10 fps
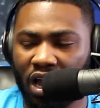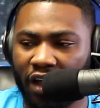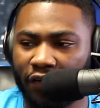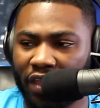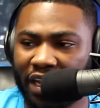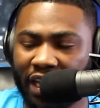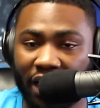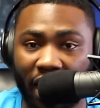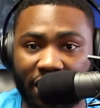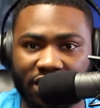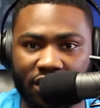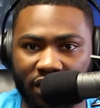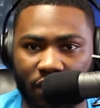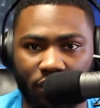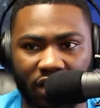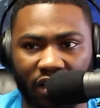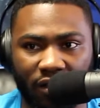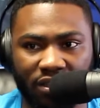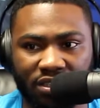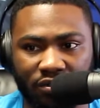And then last year they
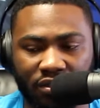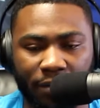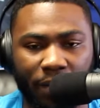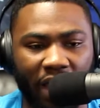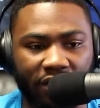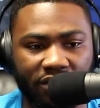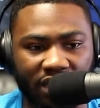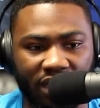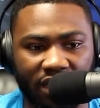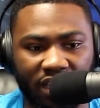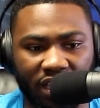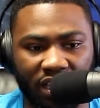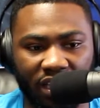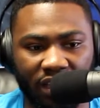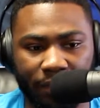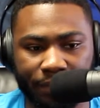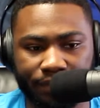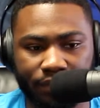lost to the Packers in the